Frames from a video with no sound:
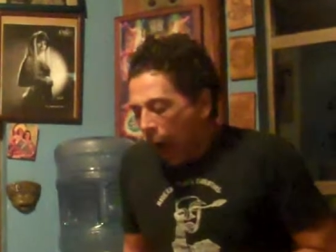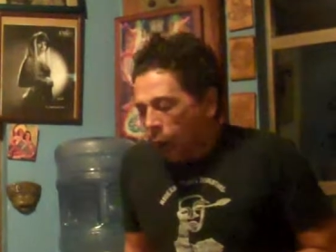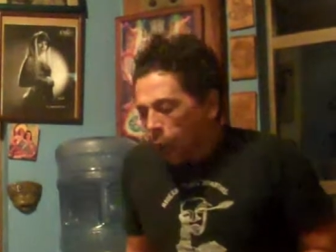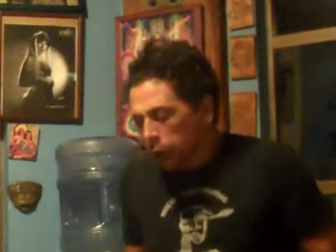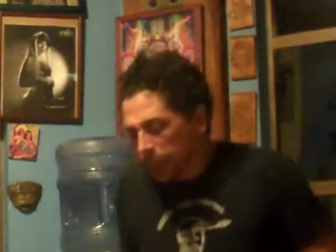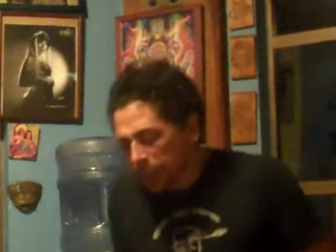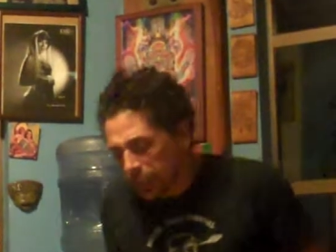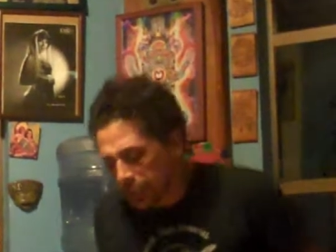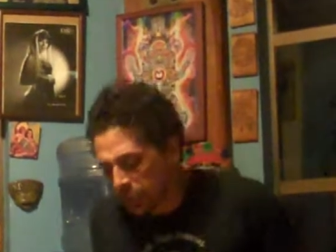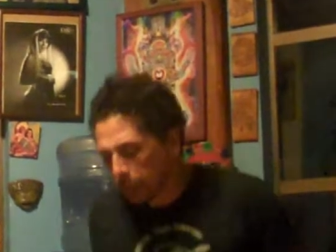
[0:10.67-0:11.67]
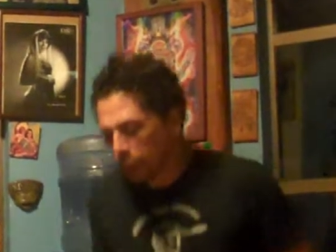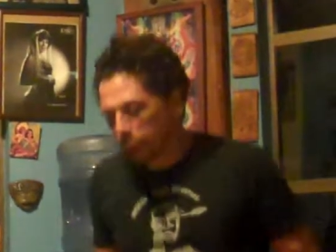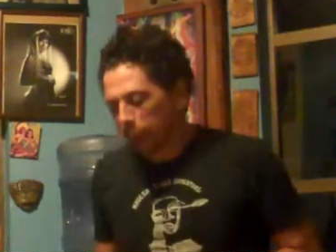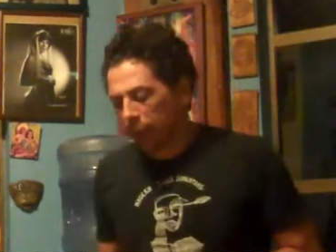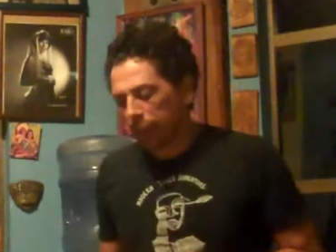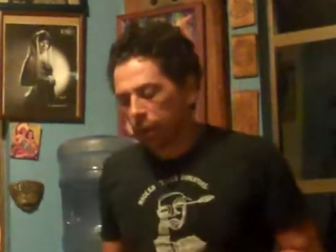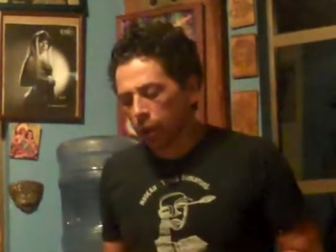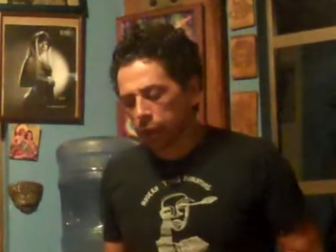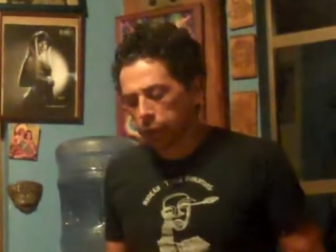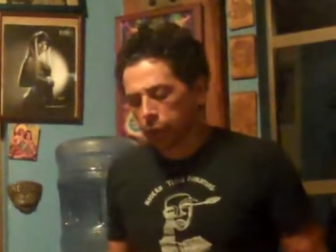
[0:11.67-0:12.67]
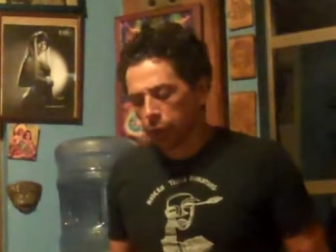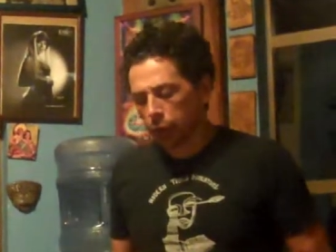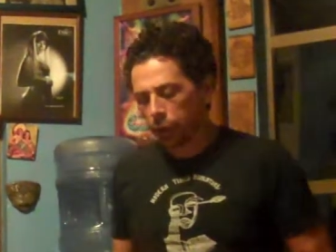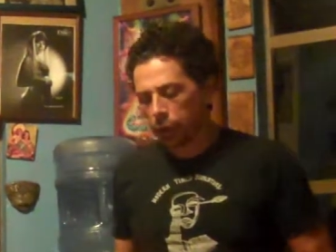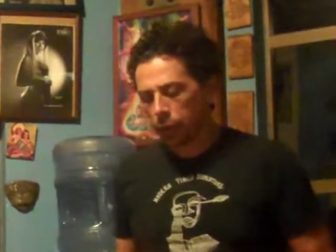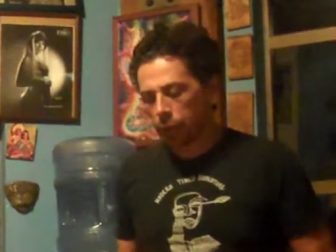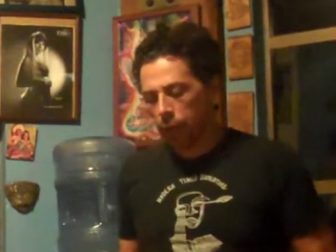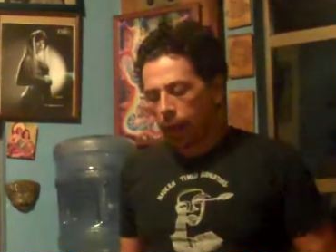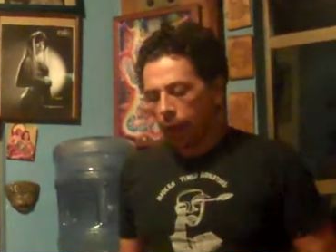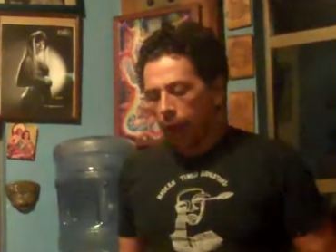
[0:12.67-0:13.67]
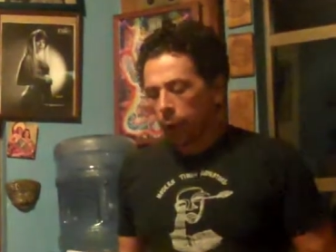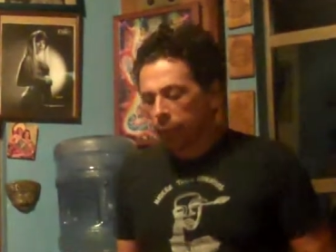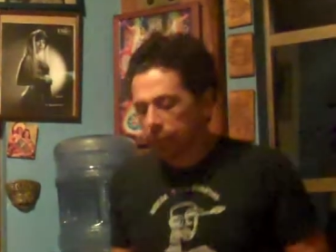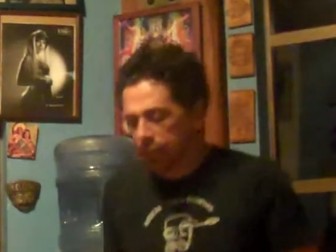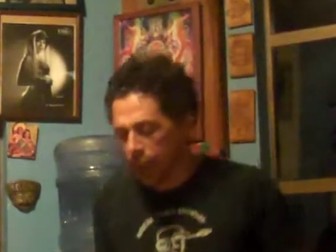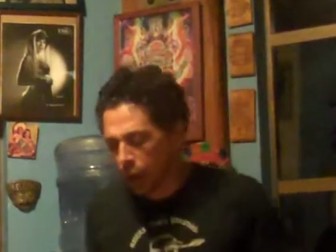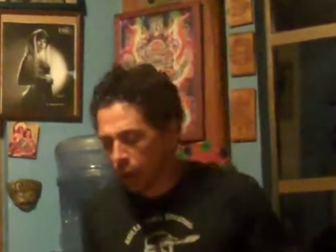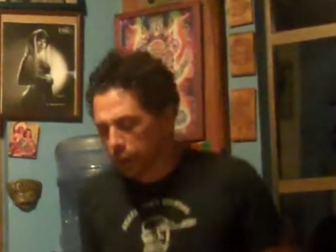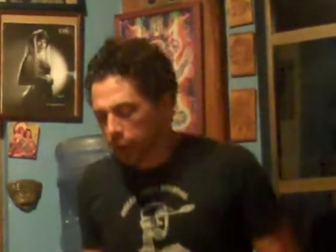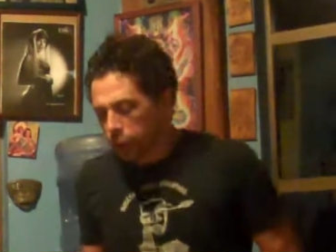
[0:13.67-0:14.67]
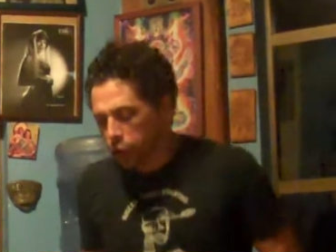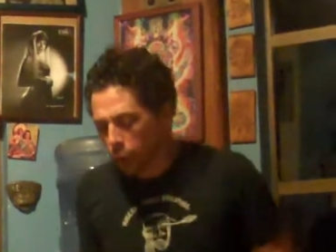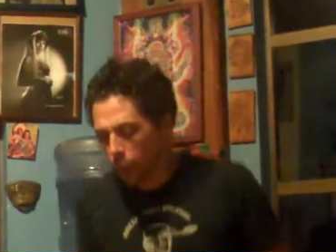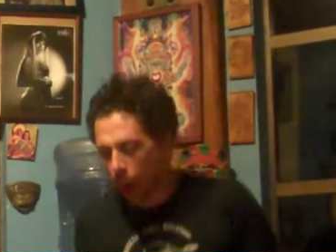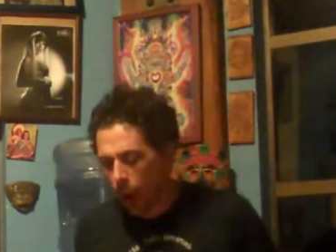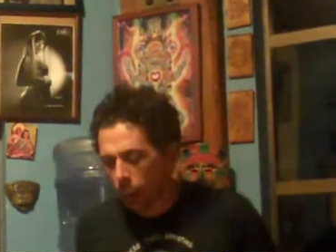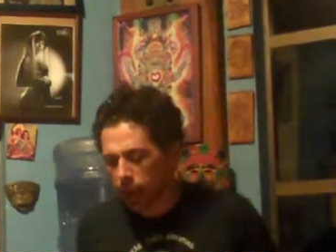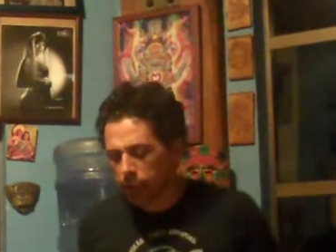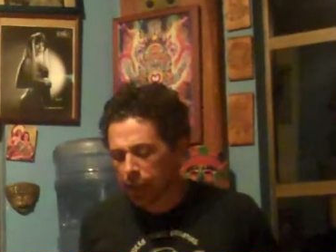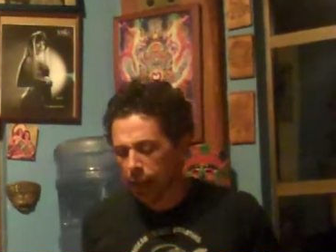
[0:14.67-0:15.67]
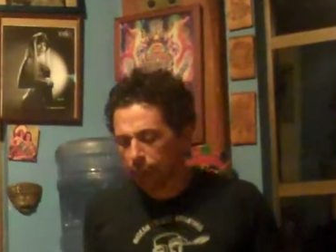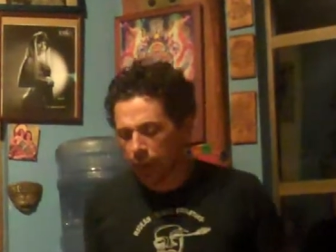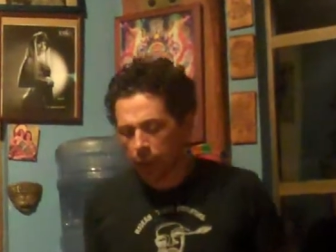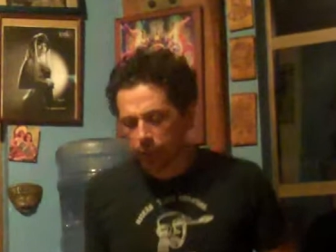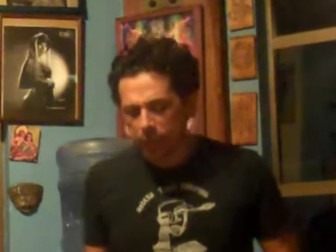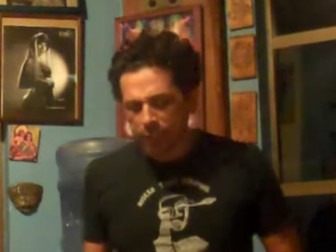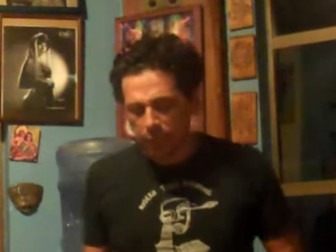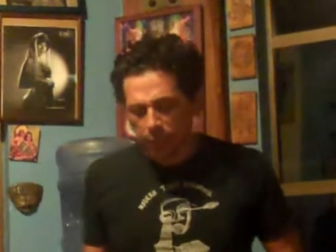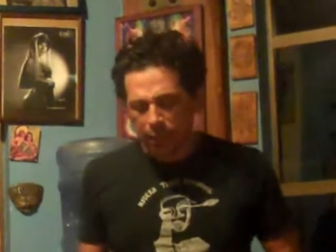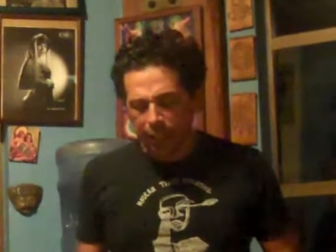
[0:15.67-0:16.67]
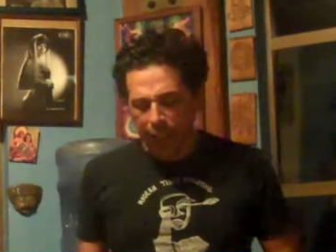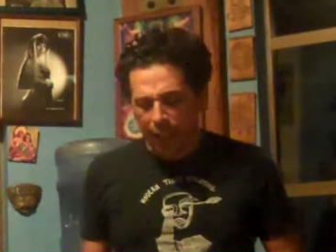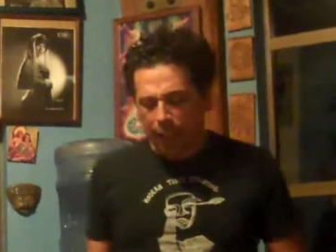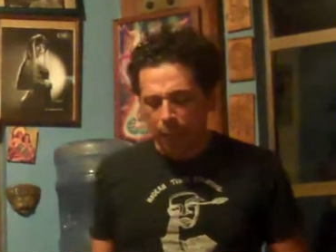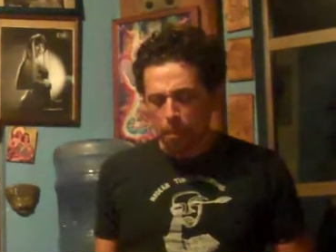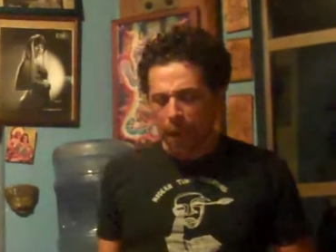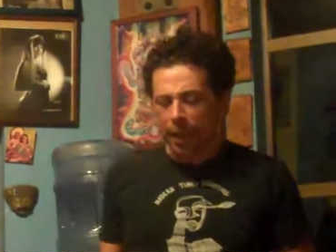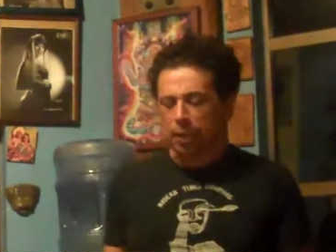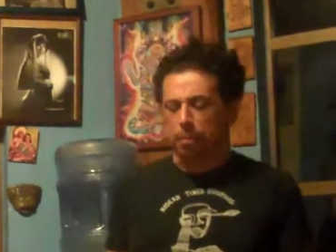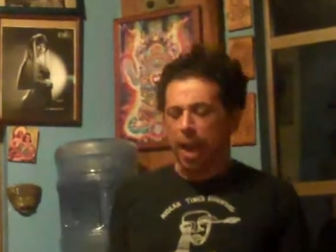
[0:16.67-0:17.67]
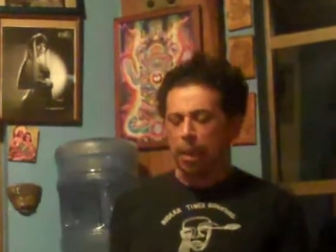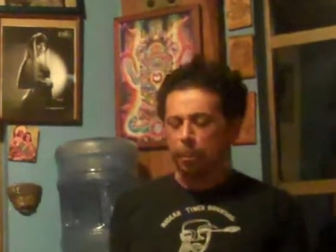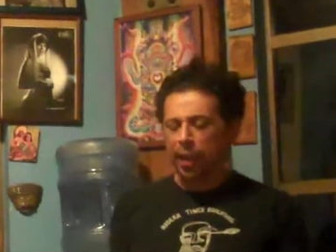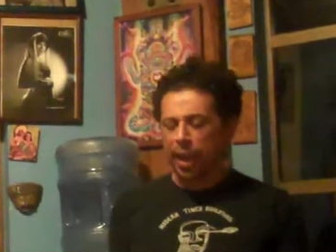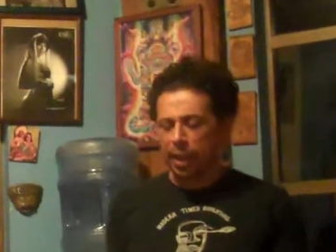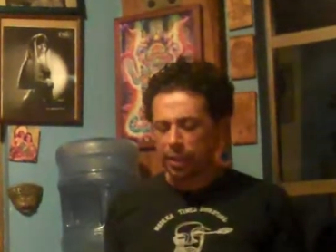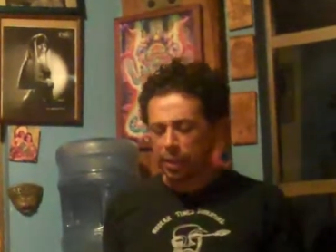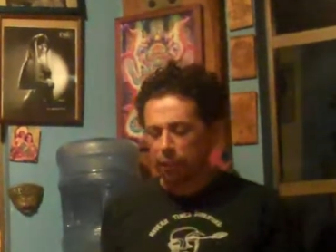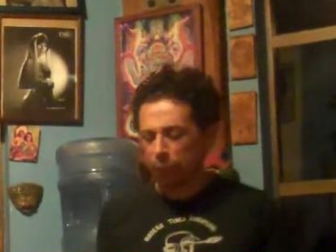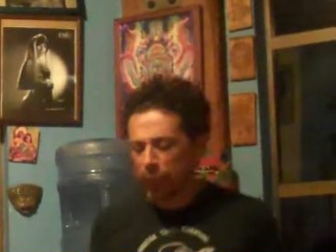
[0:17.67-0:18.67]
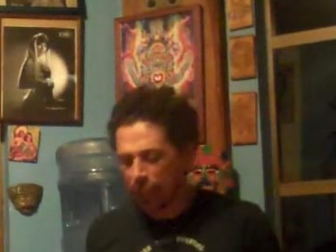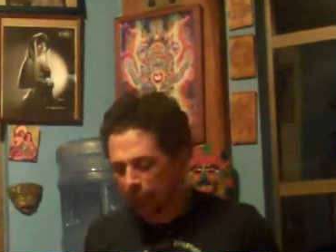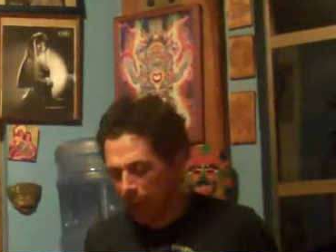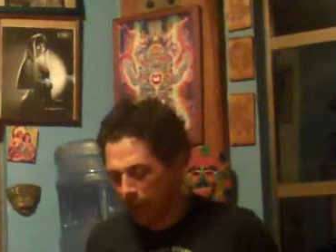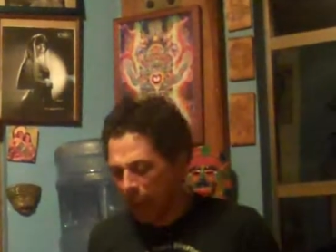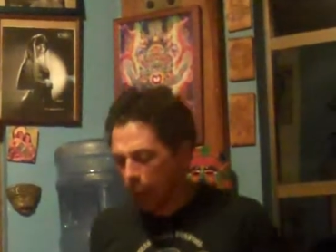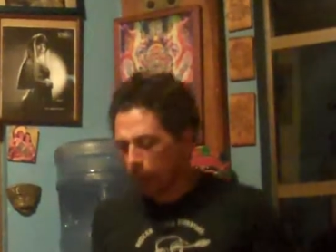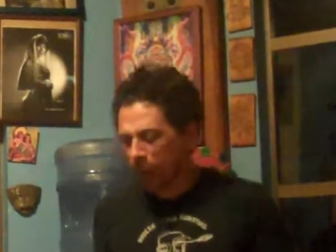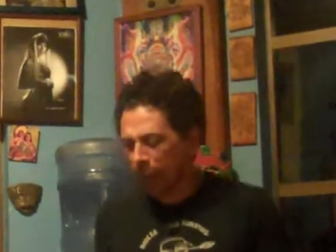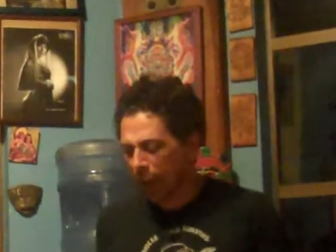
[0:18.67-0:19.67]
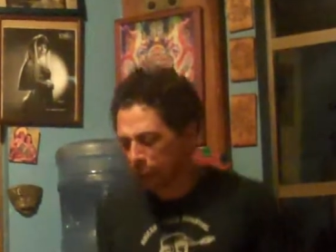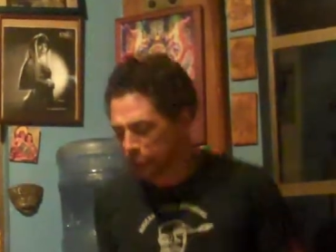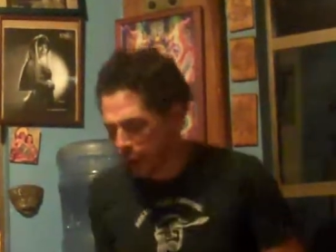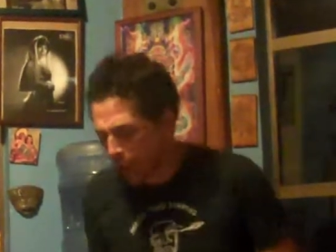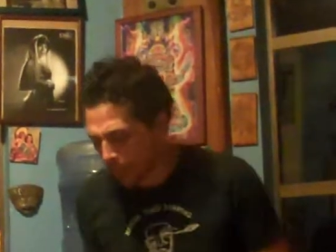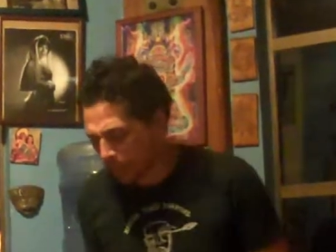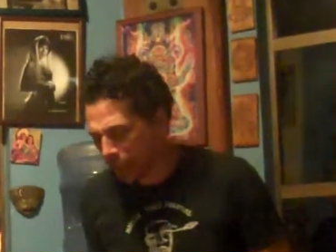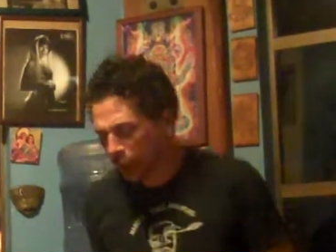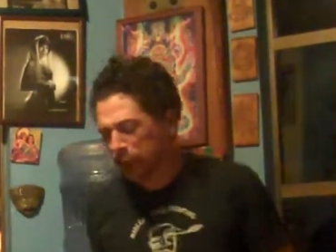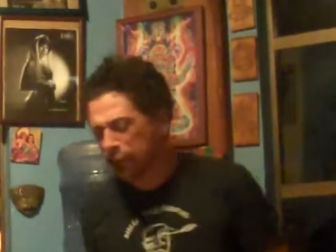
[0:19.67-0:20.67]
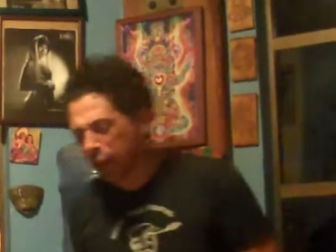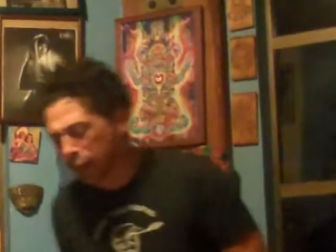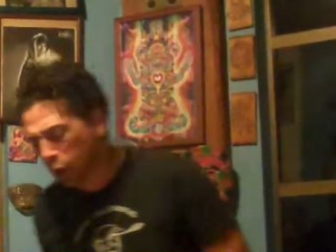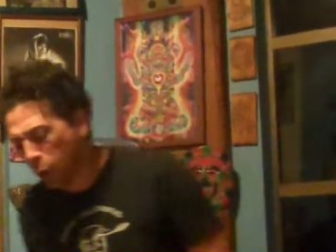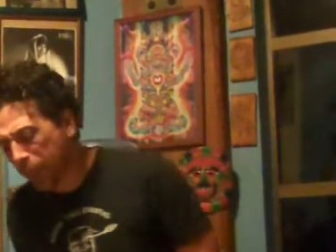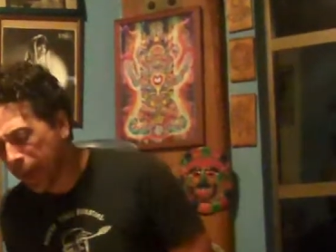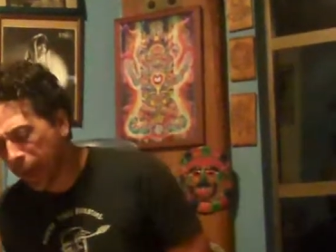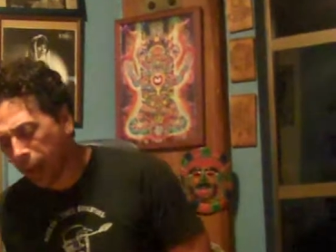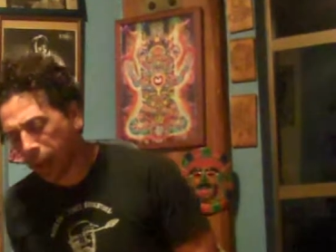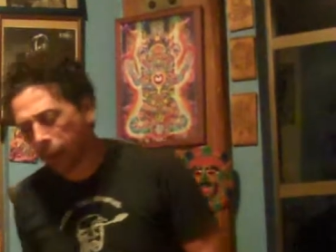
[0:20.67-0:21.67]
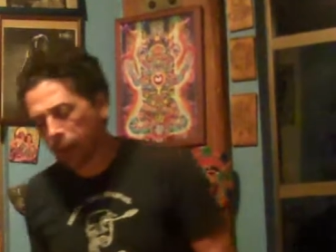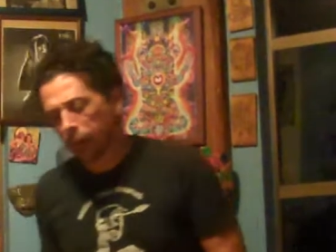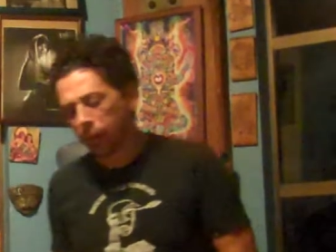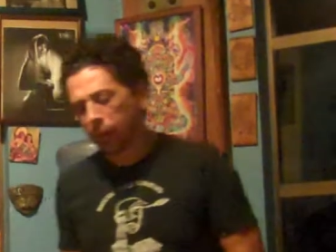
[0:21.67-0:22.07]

I want to be a symbol for my culture. I want to take all the Chihuahuas out there in TV land back to my place and feed them helping after helping of Taco Bell.